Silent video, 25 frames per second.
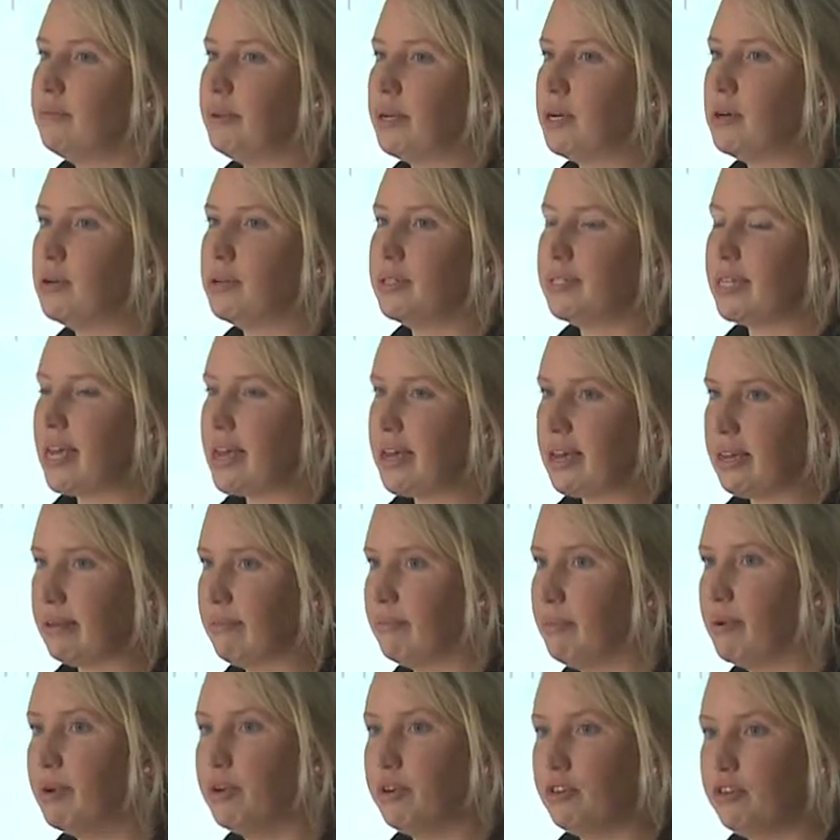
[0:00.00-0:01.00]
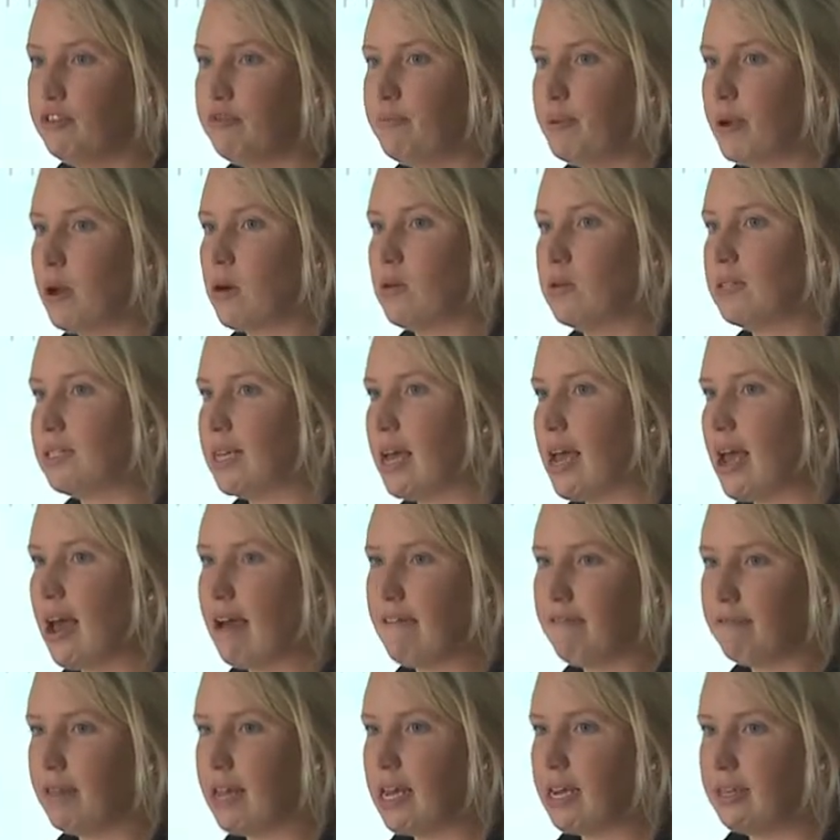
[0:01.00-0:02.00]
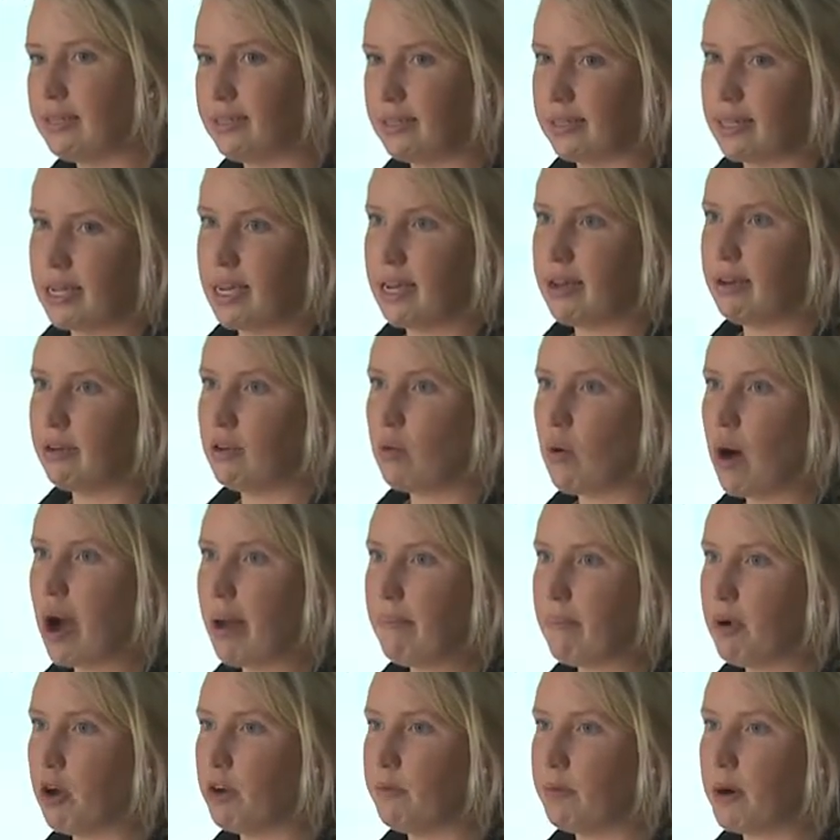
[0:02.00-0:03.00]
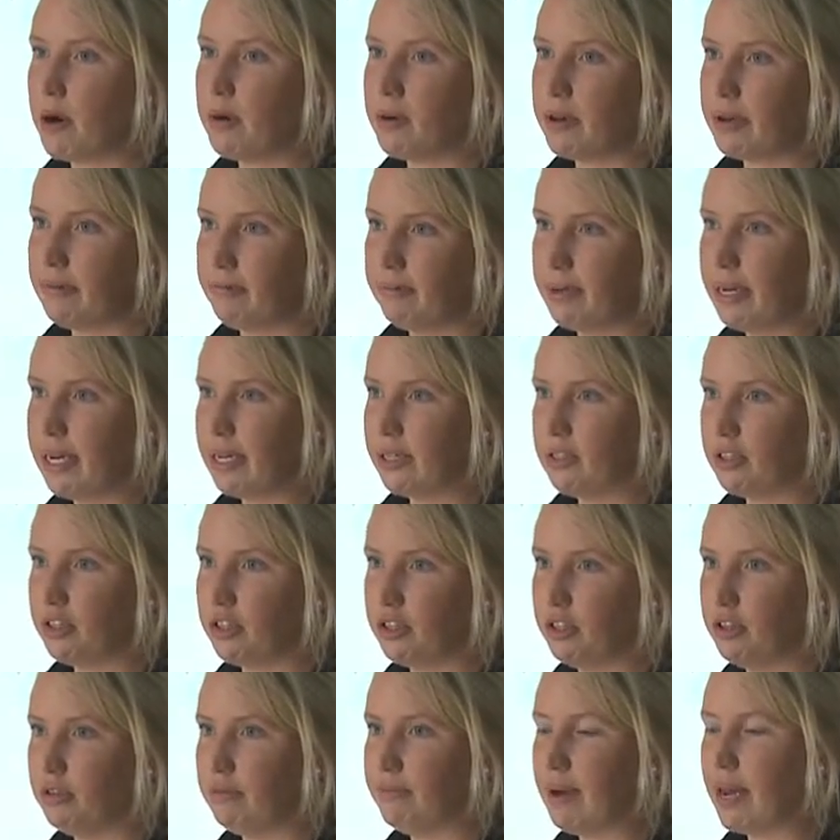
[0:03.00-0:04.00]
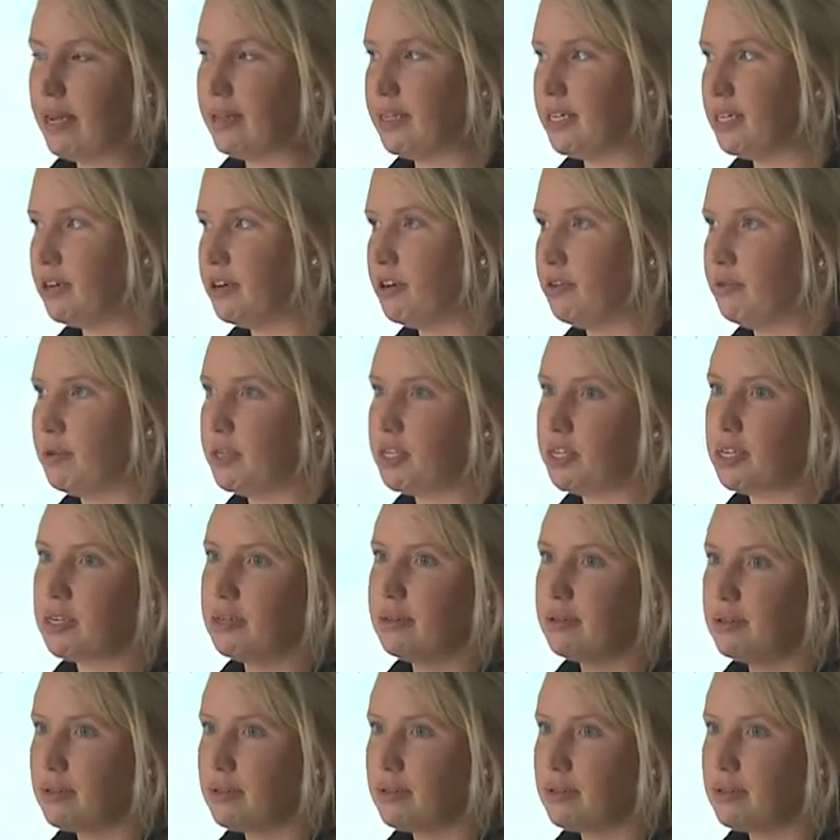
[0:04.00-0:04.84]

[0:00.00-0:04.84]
because they can move, because they have legs and they're quite mobile compared to bacteria, which,